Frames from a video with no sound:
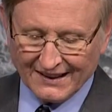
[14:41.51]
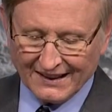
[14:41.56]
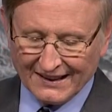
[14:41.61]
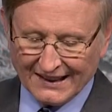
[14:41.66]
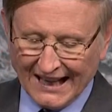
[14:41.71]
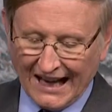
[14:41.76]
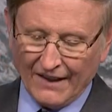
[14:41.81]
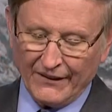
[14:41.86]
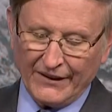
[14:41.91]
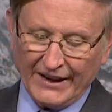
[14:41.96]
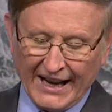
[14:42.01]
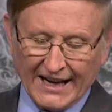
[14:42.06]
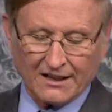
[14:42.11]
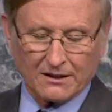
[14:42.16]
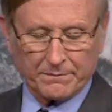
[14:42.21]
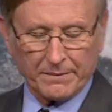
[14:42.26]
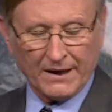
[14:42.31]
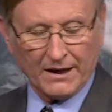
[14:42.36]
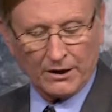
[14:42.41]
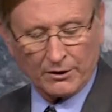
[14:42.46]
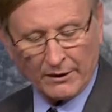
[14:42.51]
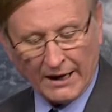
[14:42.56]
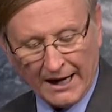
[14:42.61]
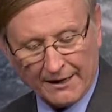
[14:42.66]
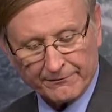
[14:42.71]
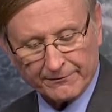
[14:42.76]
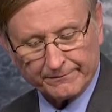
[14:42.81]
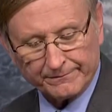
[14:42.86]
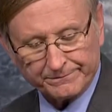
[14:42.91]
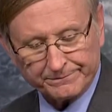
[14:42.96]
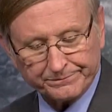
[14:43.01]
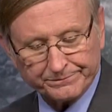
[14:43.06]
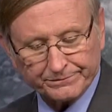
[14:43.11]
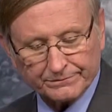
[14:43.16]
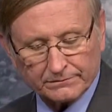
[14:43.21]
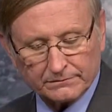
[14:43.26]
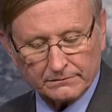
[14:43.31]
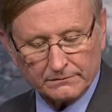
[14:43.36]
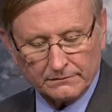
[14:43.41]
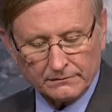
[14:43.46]
Now, the next paragraph.
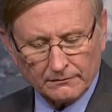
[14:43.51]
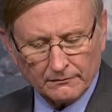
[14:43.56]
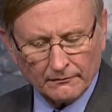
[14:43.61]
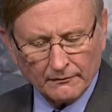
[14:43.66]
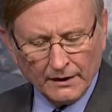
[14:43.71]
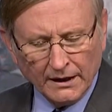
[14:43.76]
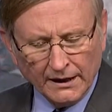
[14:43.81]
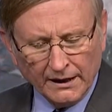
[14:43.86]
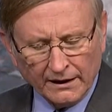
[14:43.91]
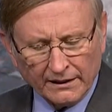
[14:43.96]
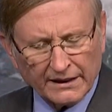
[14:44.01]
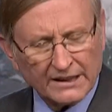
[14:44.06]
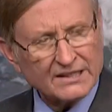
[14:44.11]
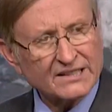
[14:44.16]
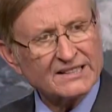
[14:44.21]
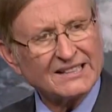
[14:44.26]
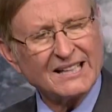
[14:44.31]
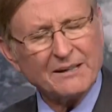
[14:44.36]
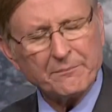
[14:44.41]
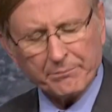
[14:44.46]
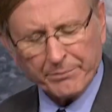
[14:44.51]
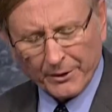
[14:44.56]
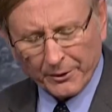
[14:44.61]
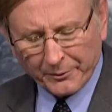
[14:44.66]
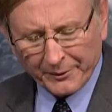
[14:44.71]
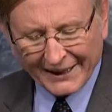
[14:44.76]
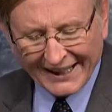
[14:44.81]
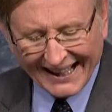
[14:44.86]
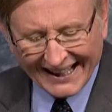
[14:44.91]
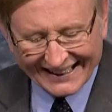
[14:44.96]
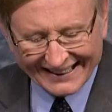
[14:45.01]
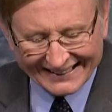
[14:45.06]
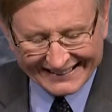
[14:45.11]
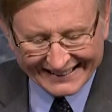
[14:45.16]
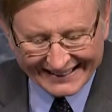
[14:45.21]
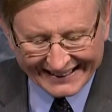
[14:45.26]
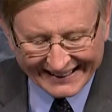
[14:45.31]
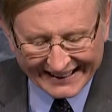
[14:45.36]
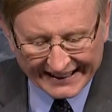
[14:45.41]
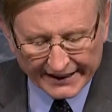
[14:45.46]
The simple
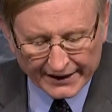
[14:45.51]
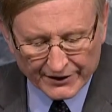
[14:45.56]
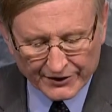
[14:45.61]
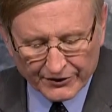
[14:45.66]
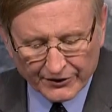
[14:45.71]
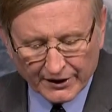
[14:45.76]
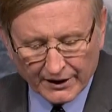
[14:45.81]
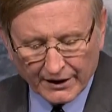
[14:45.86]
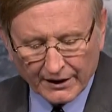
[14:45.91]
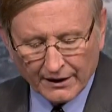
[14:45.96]
reality is